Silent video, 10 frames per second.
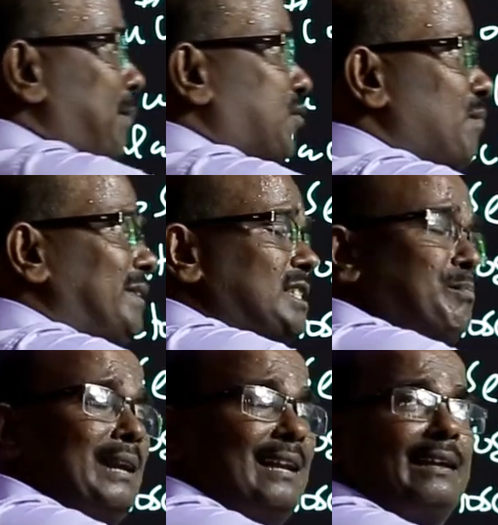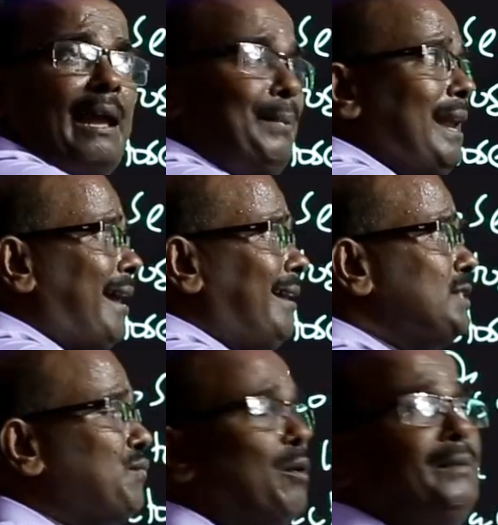From this blood capillaries
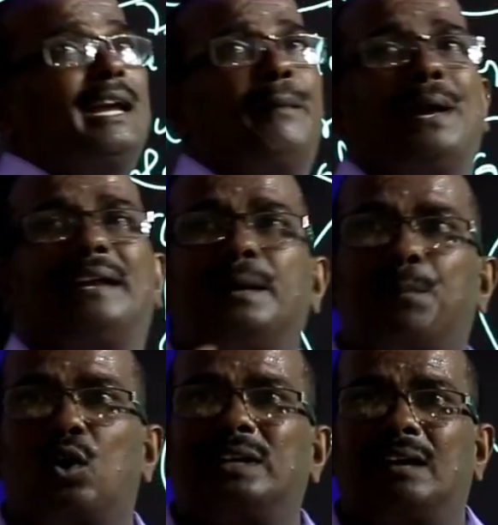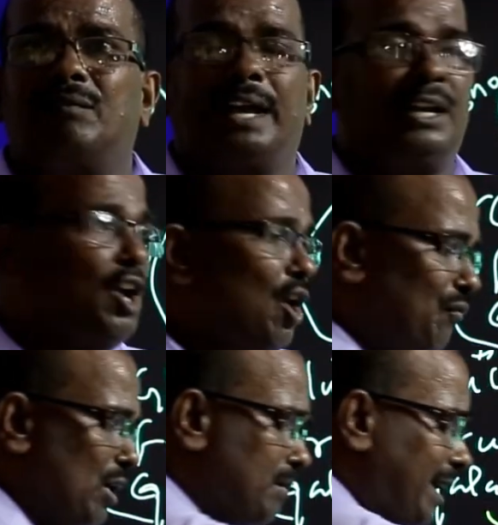form the hepatic portal vein
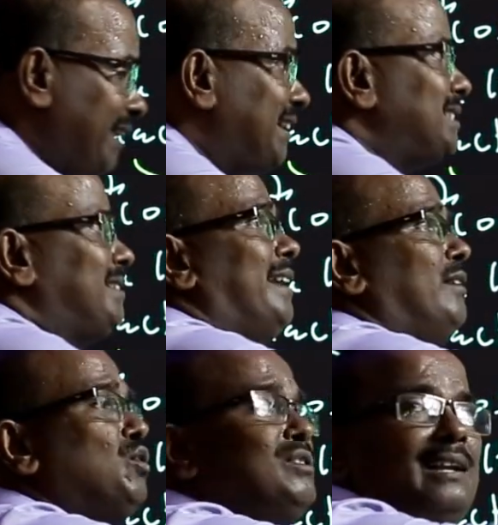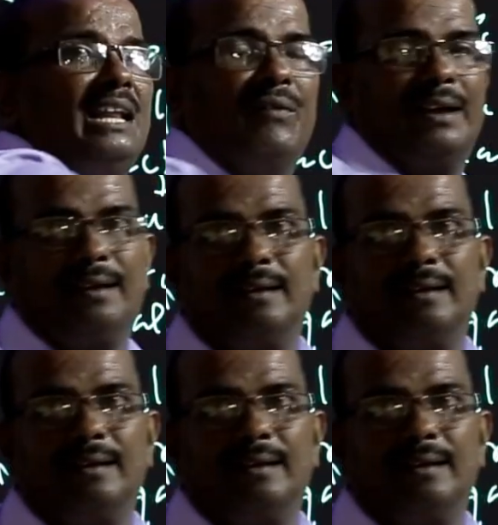from intestine to liver.